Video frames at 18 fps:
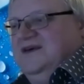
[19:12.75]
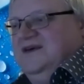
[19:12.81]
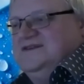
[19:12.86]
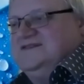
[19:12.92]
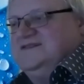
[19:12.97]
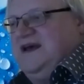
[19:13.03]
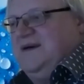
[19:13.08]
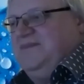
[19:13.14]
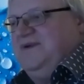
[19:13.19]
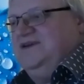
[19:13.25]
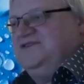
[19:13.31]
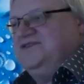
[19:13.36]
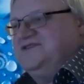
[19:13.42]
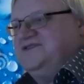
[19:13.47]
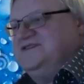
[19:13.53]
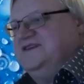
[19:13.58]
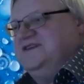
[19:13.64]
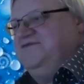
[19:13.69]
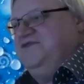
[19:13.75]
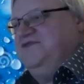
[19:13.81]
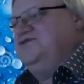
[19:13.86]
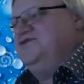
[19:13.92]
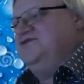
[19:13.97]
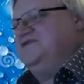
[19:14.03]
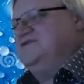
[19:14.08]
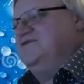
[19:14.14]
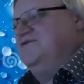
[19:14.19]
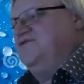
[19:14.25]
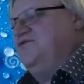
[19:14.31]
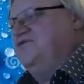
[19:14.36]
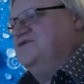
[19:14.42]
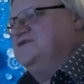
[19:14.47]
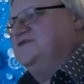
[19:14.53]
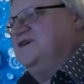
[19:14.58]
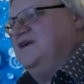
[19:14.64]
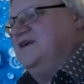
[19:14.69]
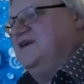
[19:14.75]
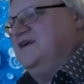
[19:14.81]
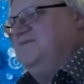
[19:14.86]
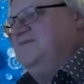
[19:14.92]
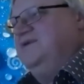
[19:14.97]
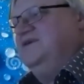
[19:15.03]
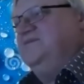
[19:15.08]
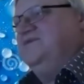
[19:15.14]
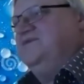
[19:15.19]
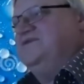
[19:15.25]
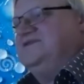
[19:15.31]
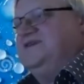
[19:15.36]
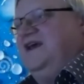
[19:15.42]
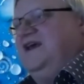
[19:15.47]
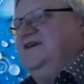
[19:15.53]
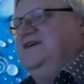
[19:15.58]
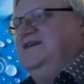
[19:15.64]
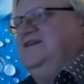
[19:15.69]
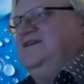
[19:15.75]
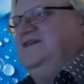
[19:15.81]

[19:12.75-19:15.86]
some interesting features, of course, can be demonstrated